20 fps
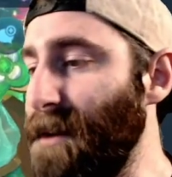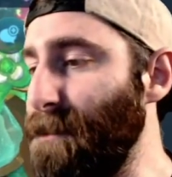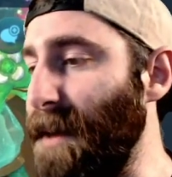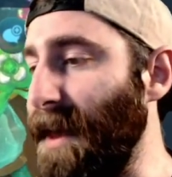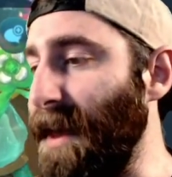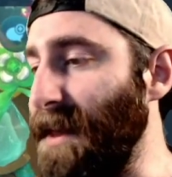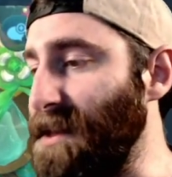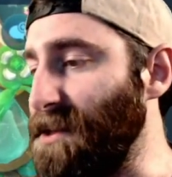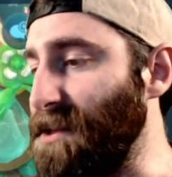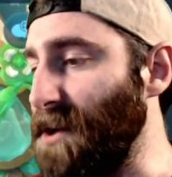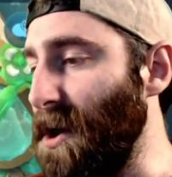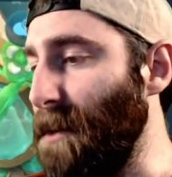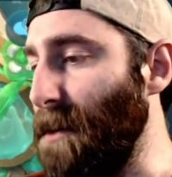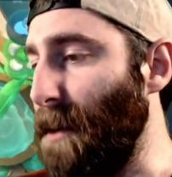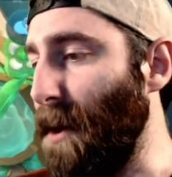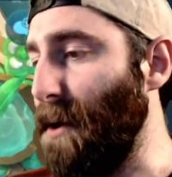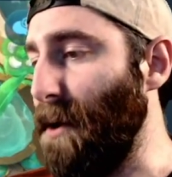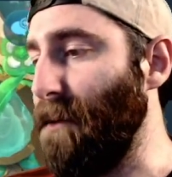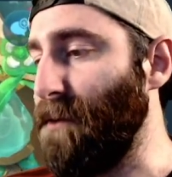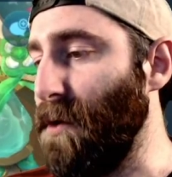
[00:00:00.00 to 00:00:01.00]
Being
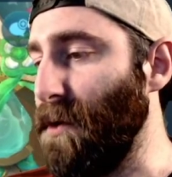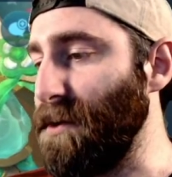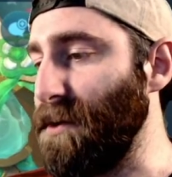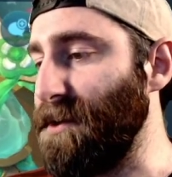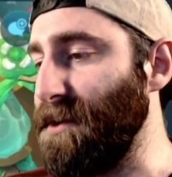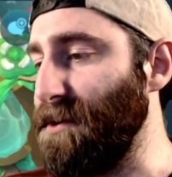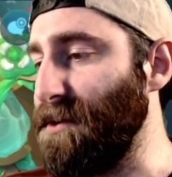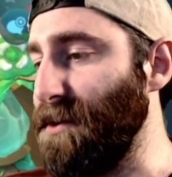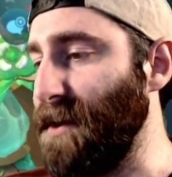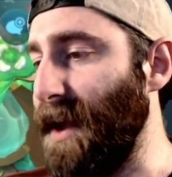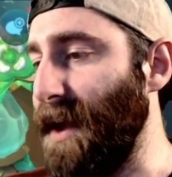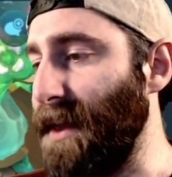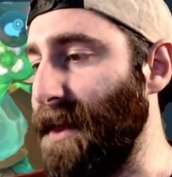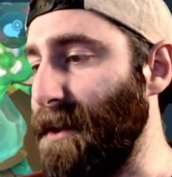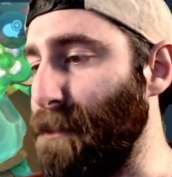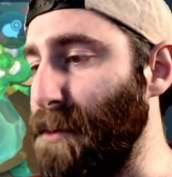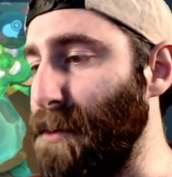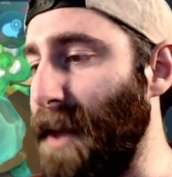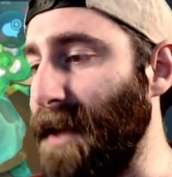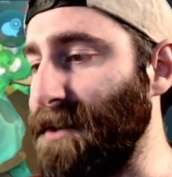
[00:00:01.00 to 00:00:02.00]
Turbo, of course, you do get
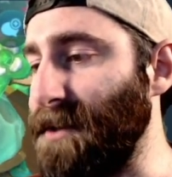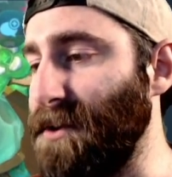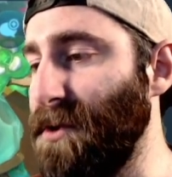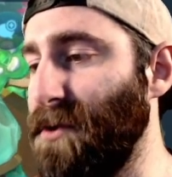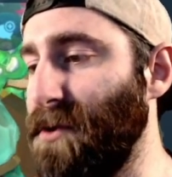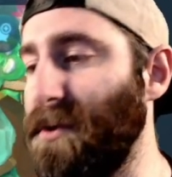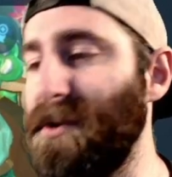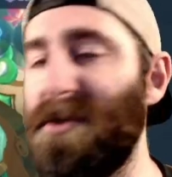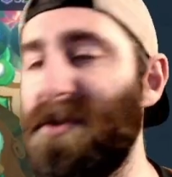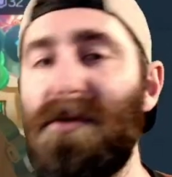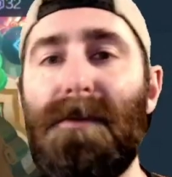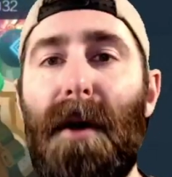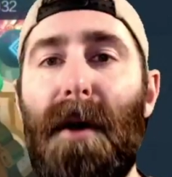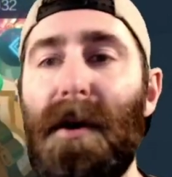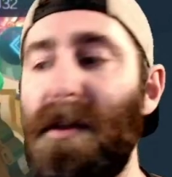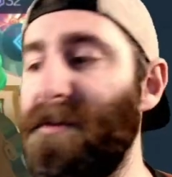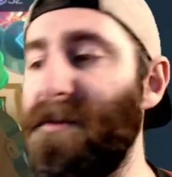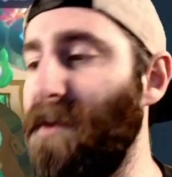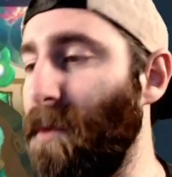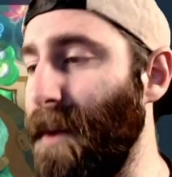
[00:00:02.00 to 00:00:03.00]
the +2 crystal
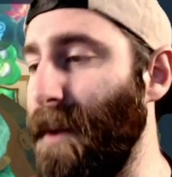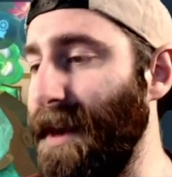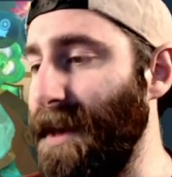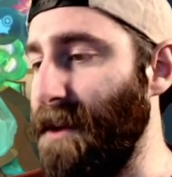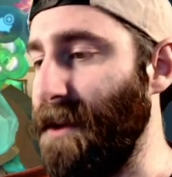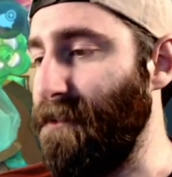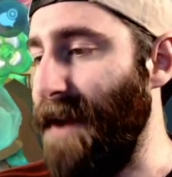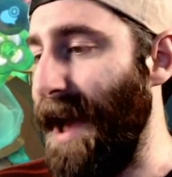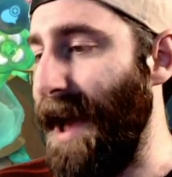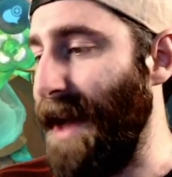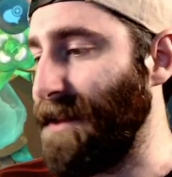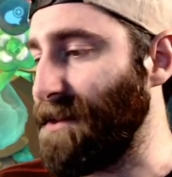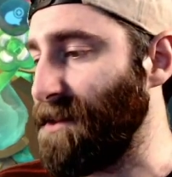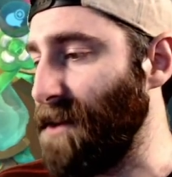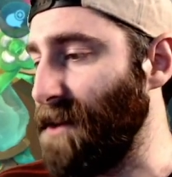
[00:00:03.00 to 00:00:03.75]
bonus for winning a round.